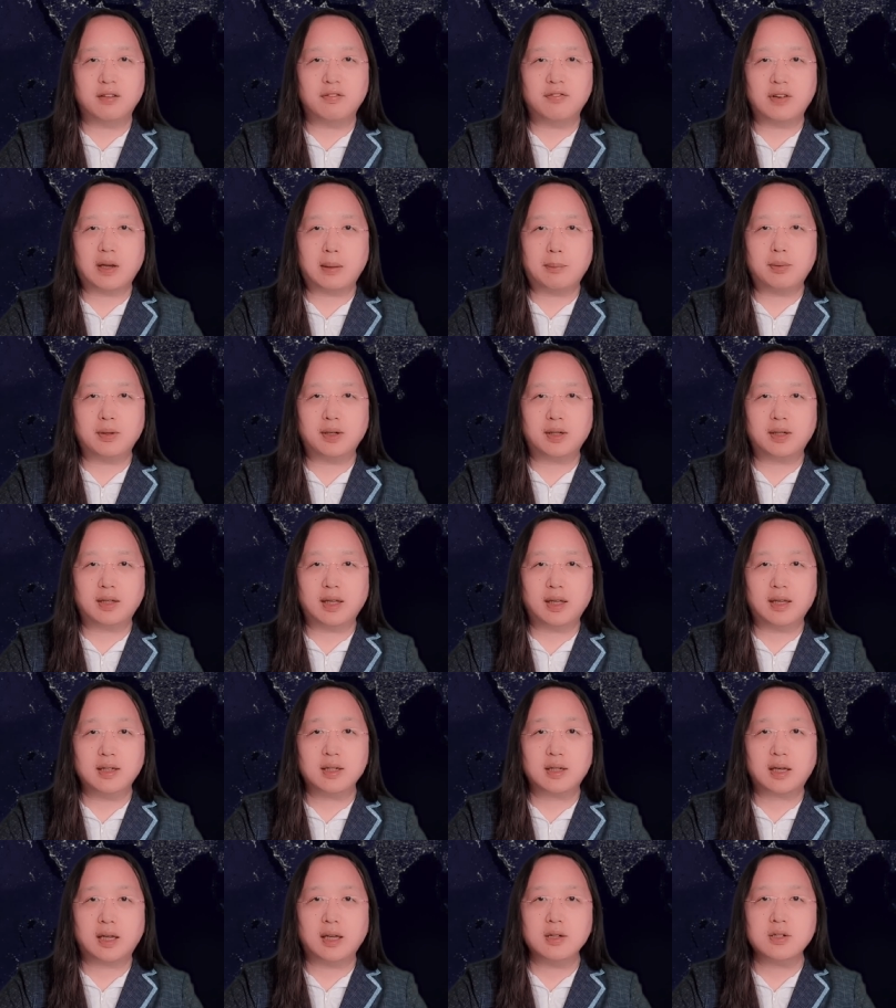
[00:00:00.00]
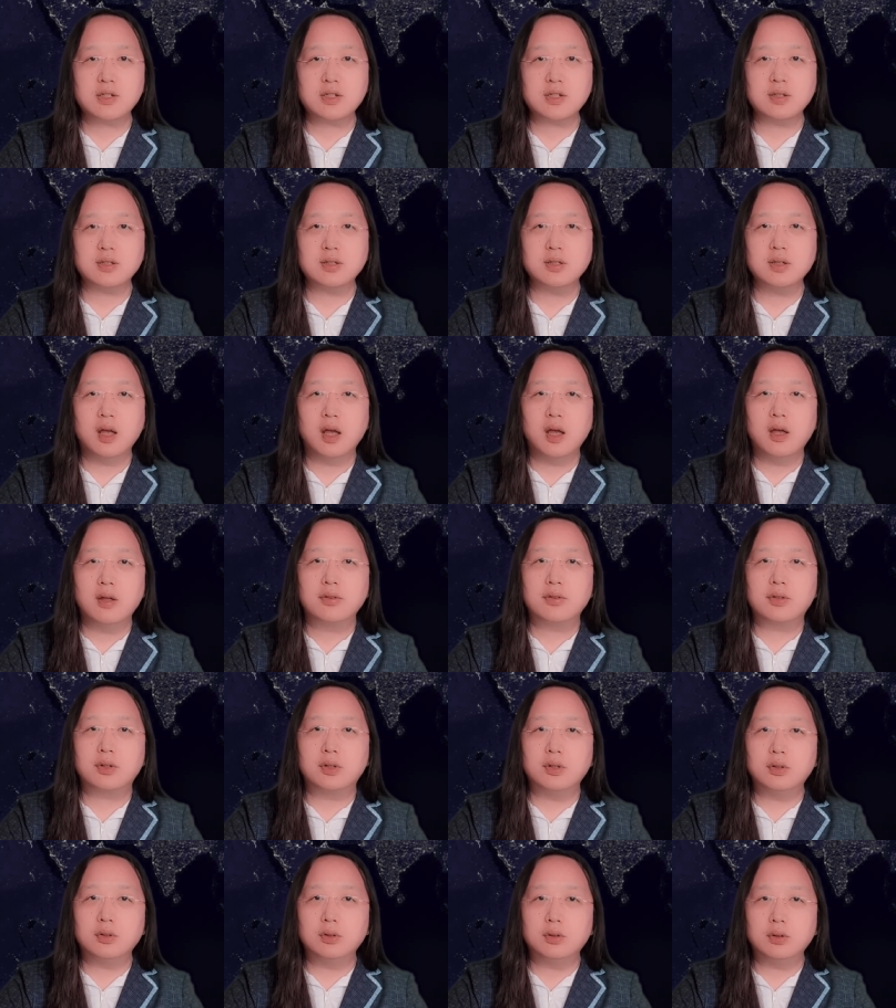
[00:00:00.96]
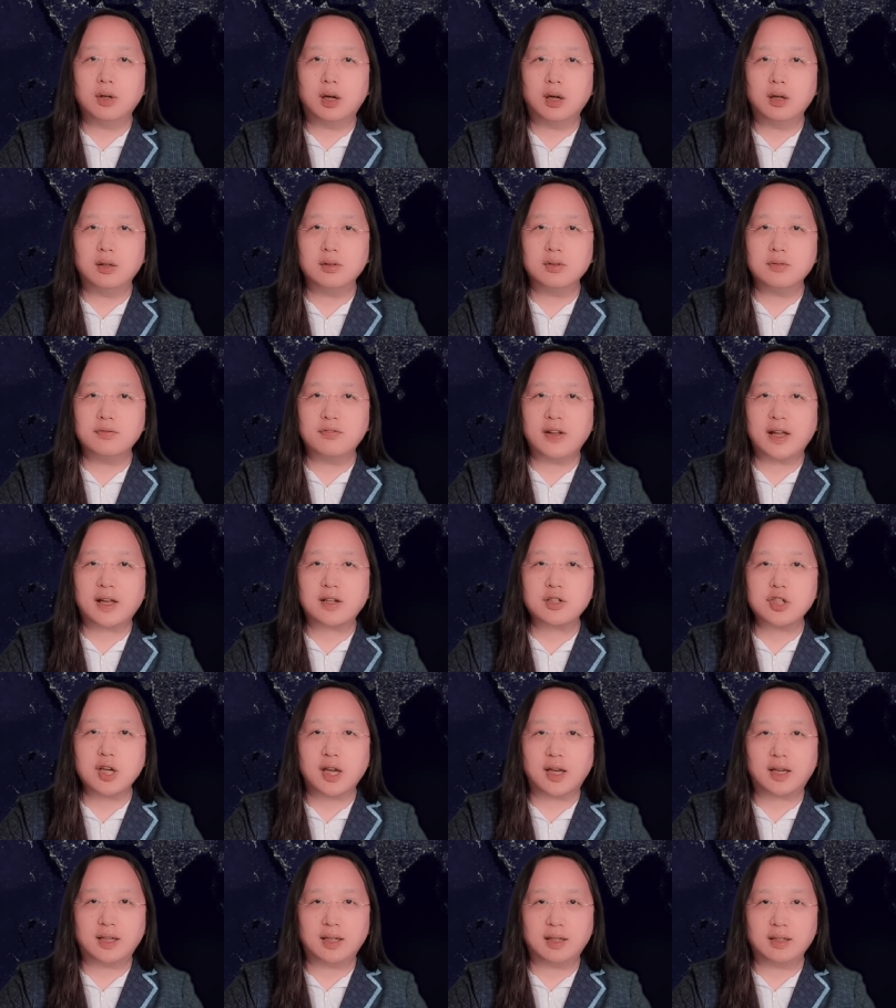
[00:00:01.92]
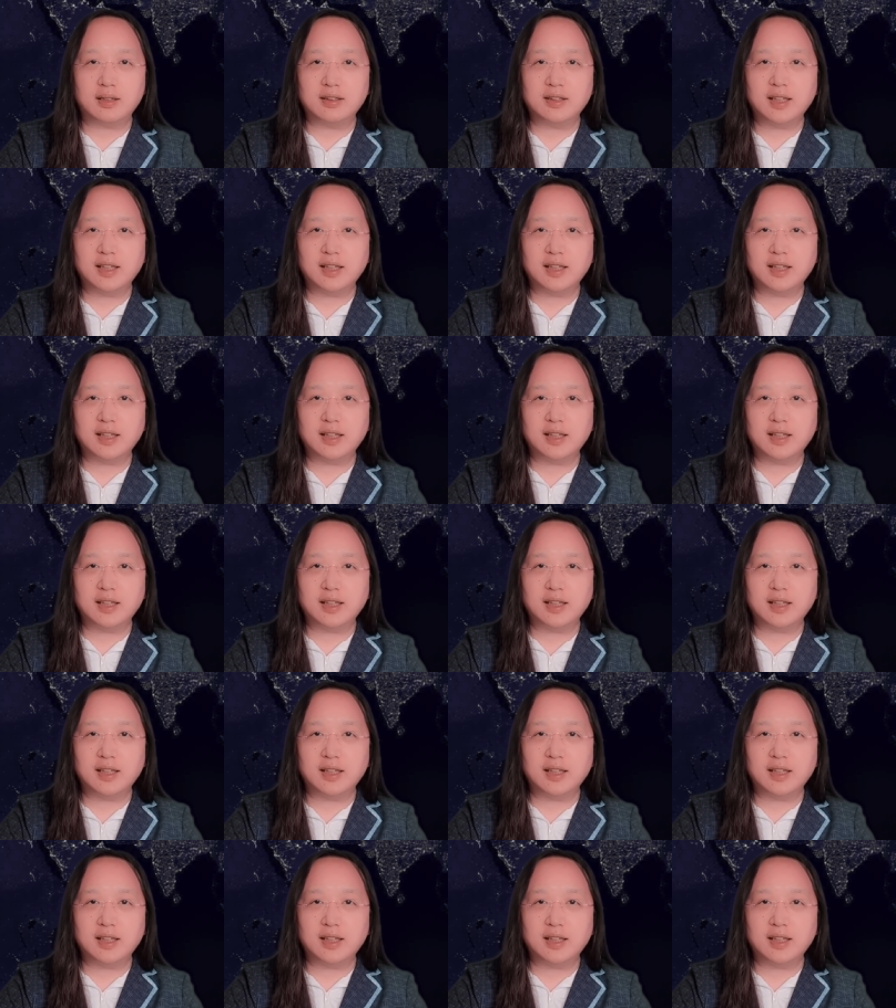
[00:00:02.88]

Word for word: fabrication through fact checking